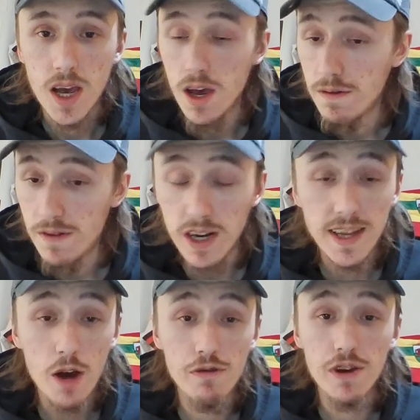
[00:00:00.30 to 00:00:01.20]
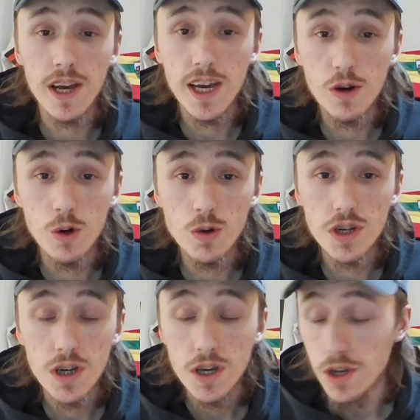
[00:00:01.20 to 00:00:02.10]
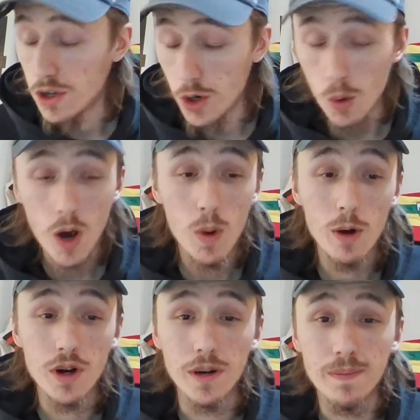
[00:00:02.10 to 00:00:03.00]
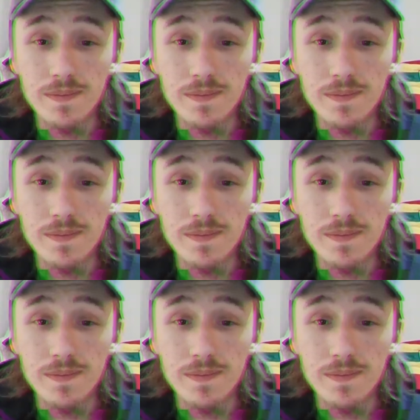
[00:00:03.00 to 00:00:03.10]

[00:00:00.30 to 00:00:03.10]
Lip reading: Philadelphia Eagles, you are welcome.